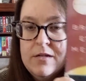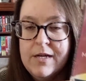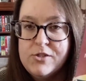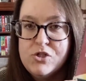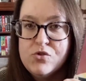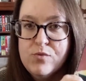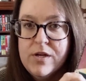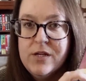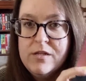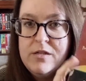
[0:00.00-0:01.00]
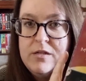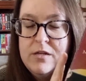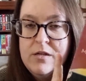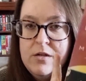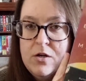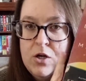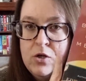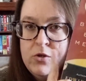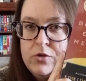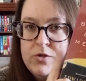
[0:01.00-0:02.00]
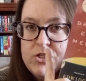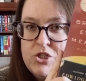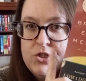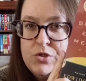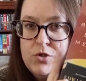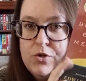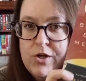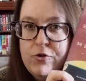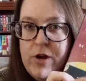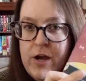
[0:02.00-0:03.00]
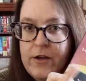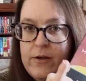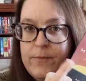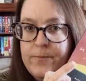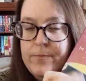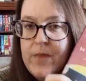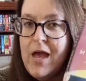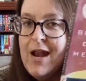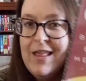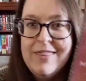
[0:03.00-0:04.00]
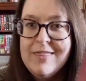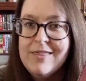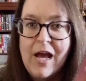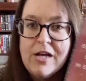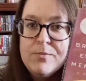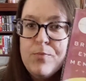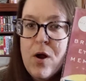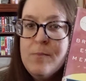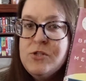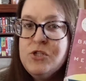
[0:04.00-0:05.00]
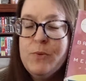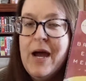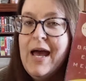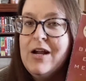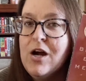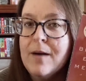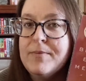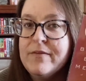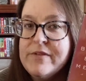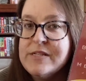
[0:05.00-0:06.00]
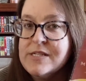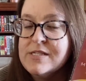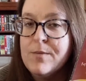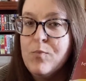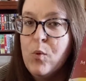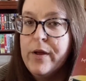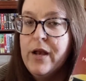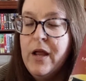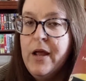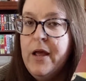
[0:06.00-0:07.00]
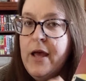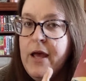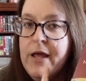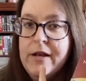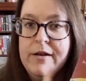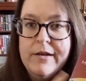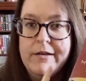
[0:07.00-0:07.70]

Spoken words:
I just read earlier this year, Crick Crack. And I could promise you I had a copy of this at some point and